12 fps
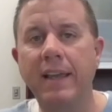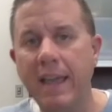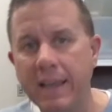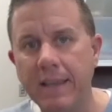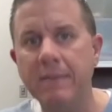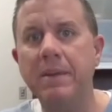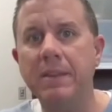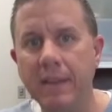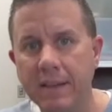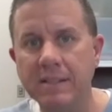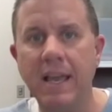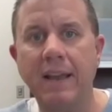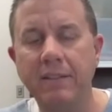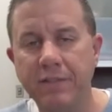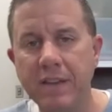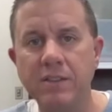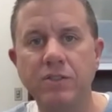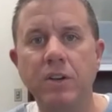like, hey, give me the
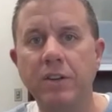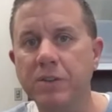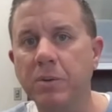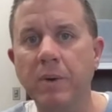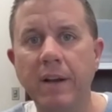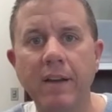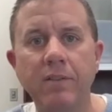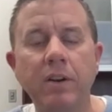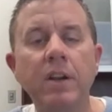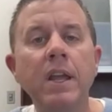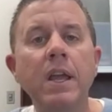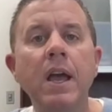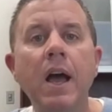exact fee structure, whatever.